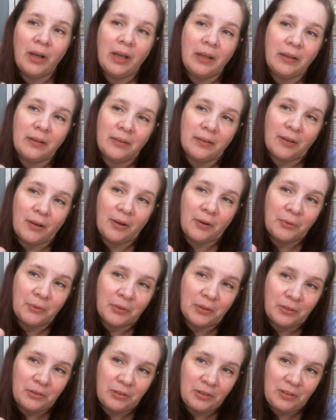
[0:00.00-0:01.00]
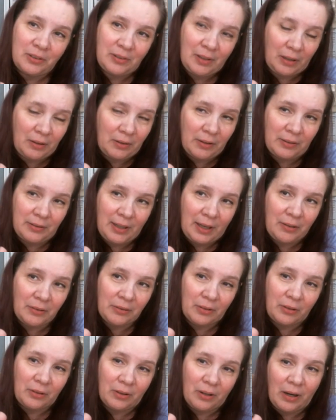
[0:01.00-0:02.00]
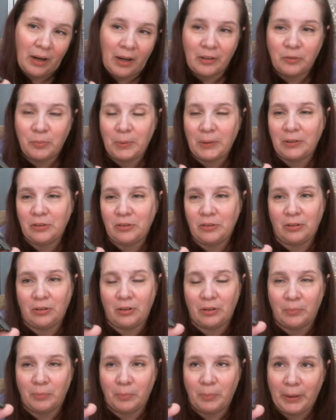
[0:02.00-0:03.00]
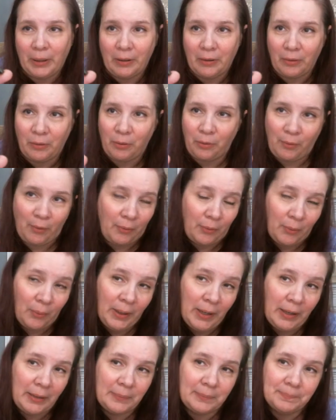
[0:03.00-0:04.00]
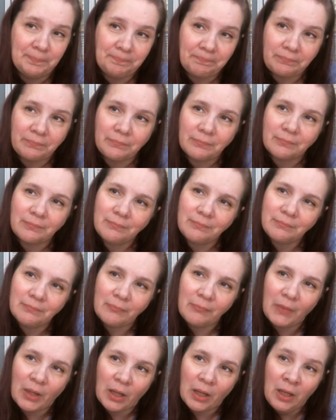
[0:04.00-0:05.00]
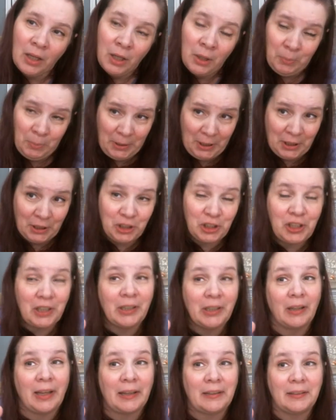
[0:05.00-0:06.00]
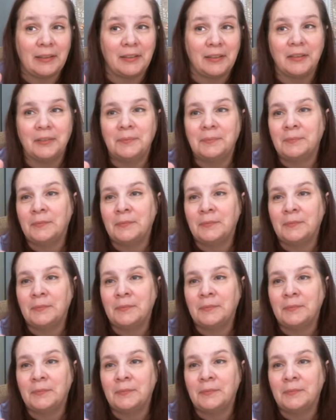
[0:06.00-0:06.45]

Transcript: and the owner just stuck this out in the garage because she couldn't bear to throw it away because she collected.